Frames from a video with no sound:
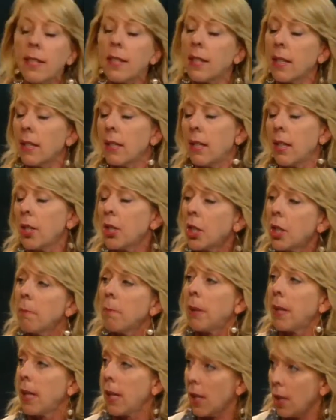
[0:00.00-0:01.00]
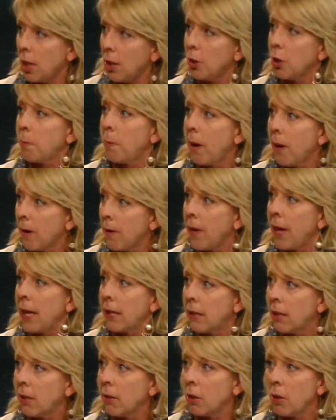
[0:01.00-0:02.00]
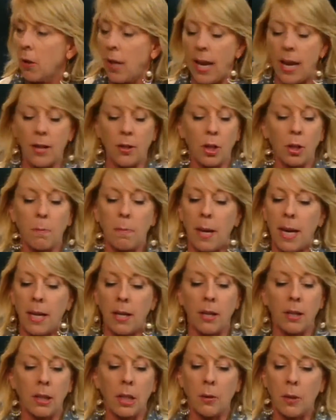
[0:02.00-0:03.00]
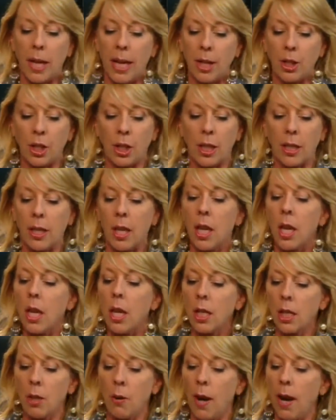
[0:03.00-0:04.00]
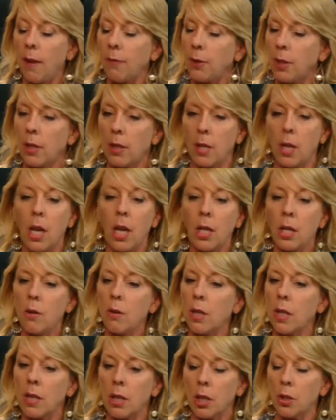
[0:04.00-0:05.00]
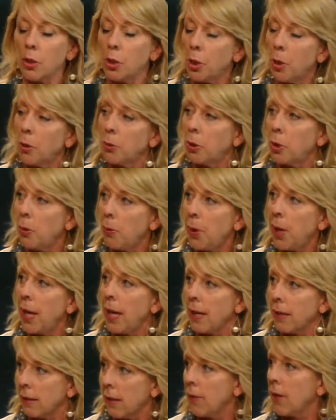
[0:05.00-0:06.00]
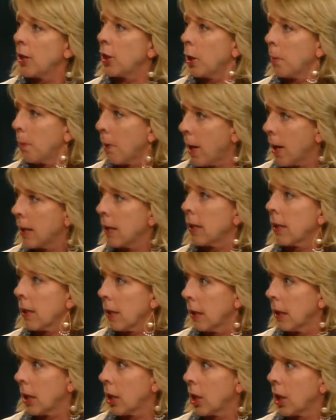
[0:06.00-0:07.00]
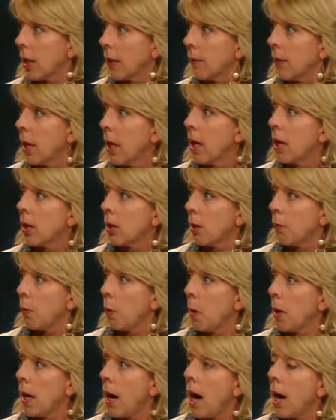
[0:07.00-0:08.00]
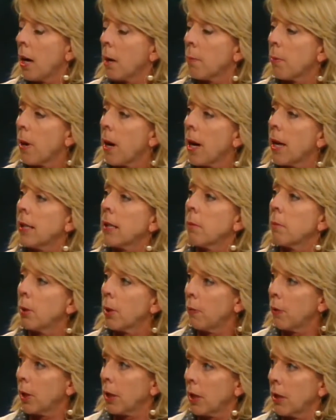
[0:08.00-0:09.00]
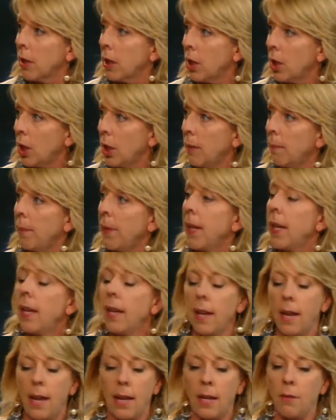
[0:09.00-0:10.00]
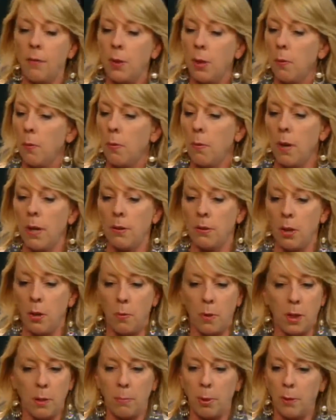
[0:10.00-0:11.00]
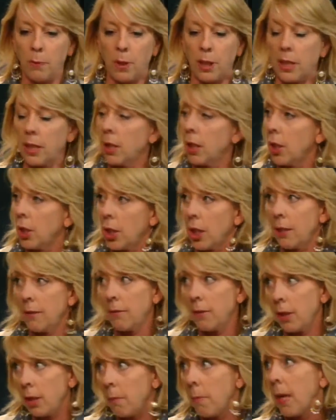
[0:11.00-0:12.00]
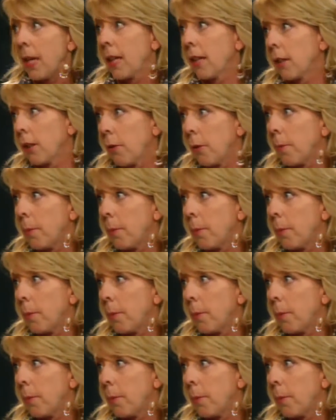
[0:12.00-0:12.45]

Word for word: and condition play a huge yes. part in that too. You yeah. can't just bank on location. You have to, you can control two things, and that's your price and condition. So if you want a higher price, improve your condition. And if you don't want to improve your condition, you may get a lower